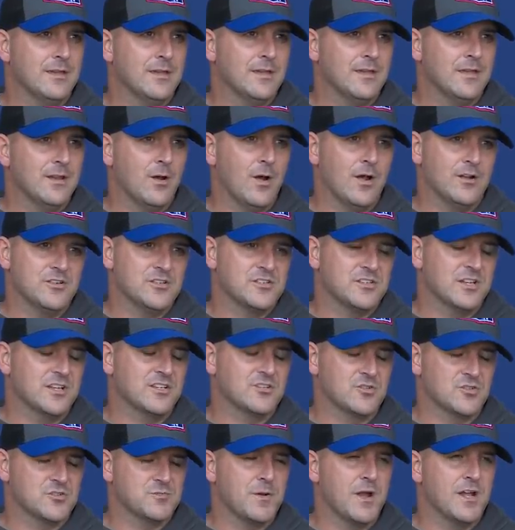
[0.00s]
you know, I just think
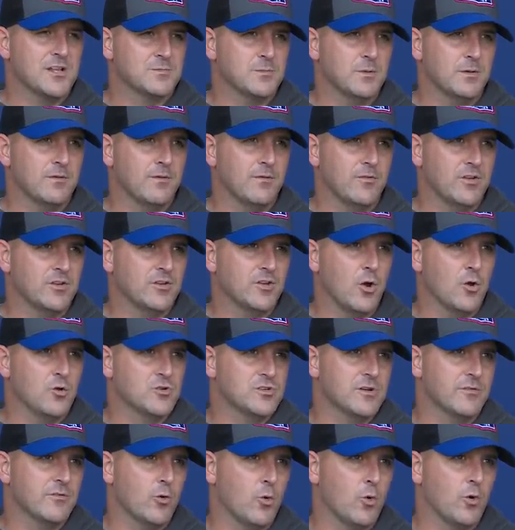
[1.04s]
it's responsibility of every
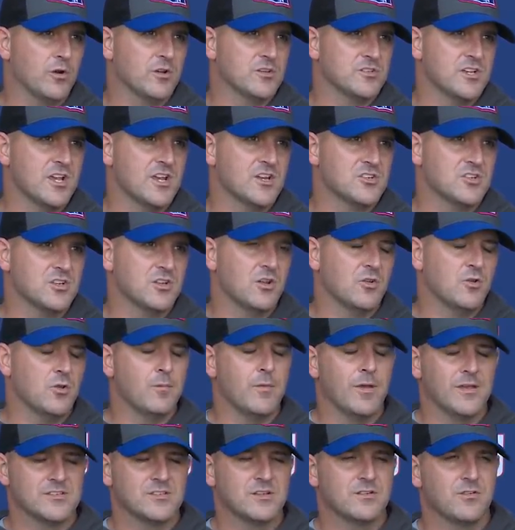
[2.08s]
coach and every organization to do the
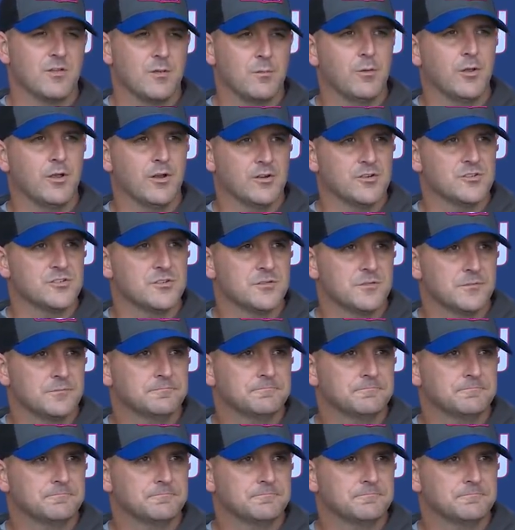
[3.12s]
best thing for the players.